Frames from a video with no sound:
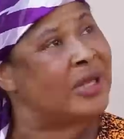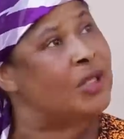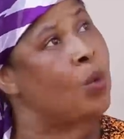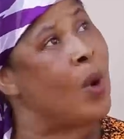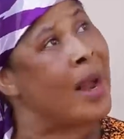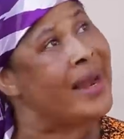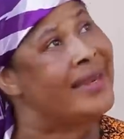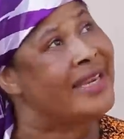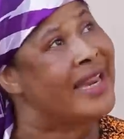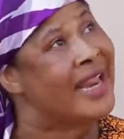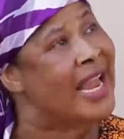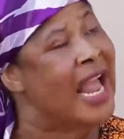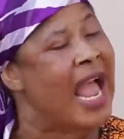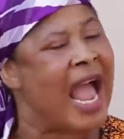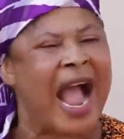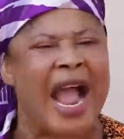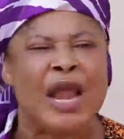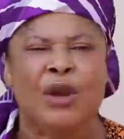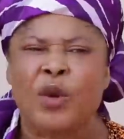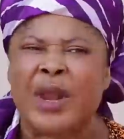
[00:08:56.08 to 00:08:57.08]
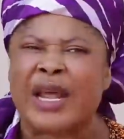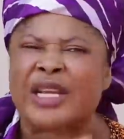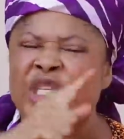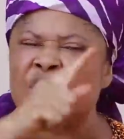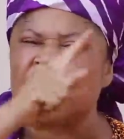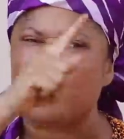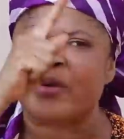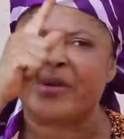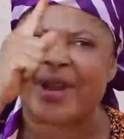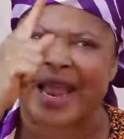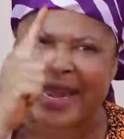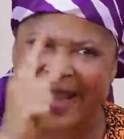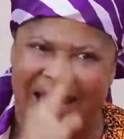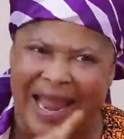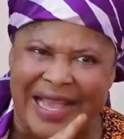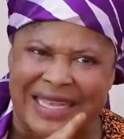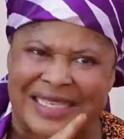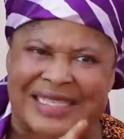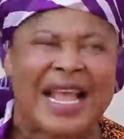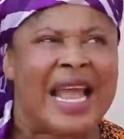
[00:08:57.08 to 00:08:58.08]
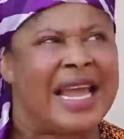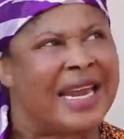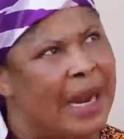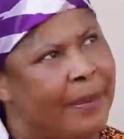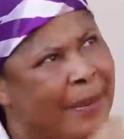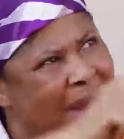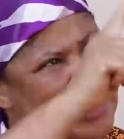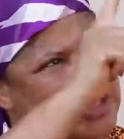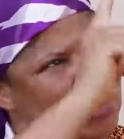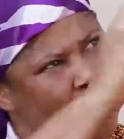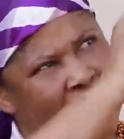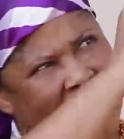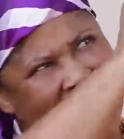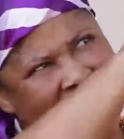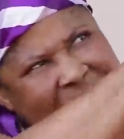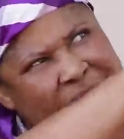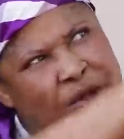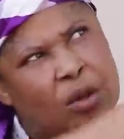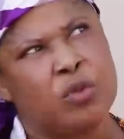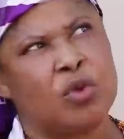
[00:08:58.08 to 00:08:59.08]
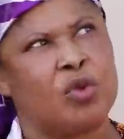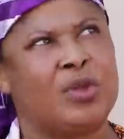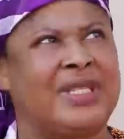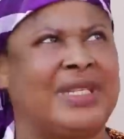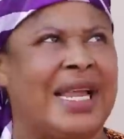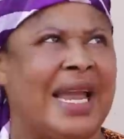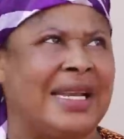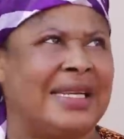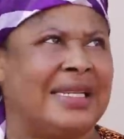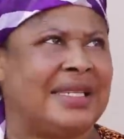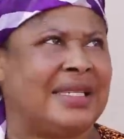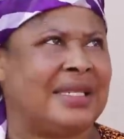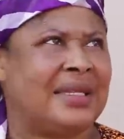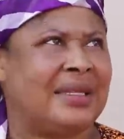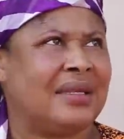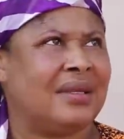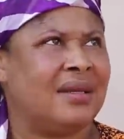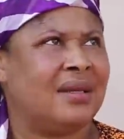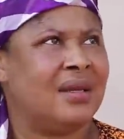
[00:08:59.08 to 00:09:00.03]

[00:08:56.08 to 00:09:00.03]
But one day, I know that she will realize that my son has some good sides.